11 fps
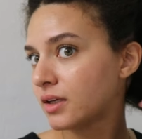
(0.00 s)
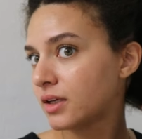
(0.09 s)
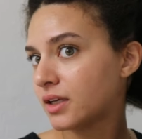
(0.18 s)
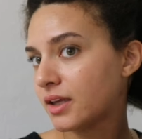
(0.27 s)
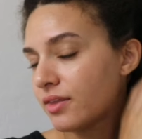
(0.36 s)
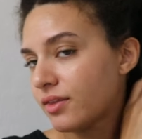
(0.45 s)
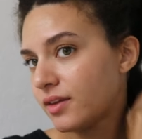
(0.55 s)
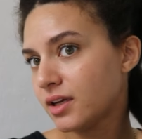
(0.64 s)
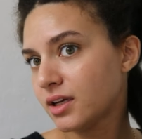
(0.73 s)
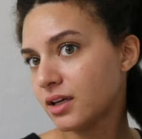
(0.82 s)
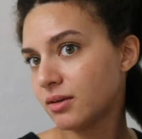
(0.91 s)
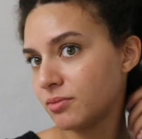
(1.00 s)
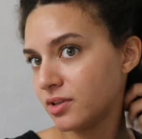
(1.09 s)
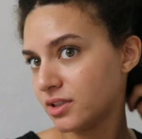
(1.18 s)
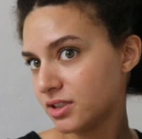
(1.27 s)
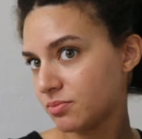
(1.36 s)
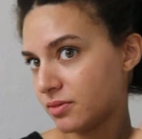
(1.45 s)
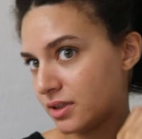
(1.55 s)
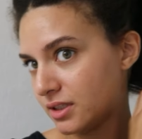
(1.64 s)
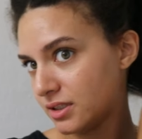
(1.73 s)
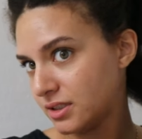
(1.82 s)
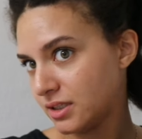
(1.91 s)
and I think I'm gonna split
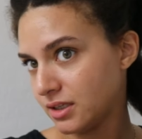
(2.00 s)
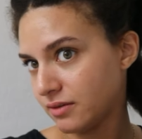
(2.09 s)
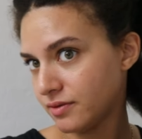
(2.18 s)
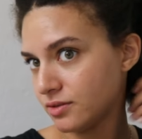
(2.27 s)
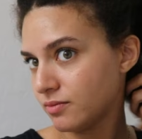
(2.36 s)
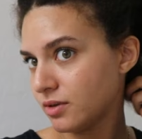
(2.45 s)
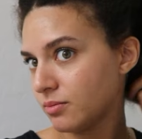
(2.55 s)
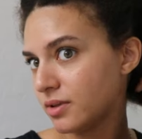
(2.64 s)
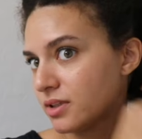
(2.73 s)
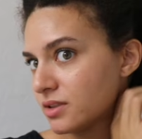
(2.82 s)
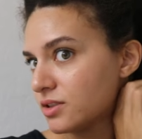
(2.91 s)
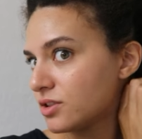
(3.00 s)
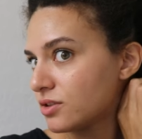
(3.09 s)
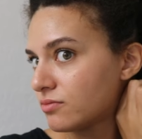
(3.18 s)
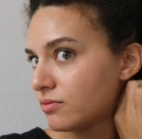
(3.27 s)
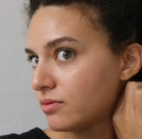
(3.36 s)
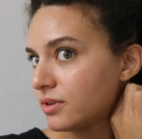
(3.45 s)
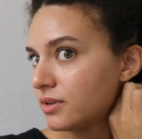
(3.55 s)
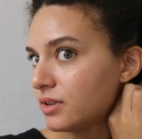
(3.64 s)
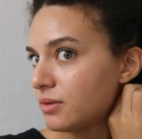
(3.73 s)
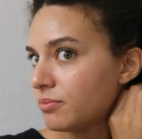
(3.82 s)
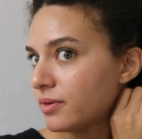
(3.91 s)
this in half as well because it's just
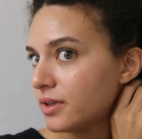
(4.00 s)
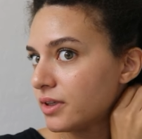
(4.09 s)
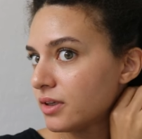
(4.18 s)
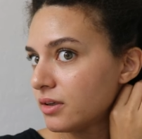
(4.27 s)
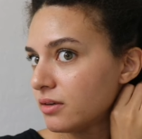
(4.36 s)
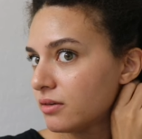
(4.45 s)
really big.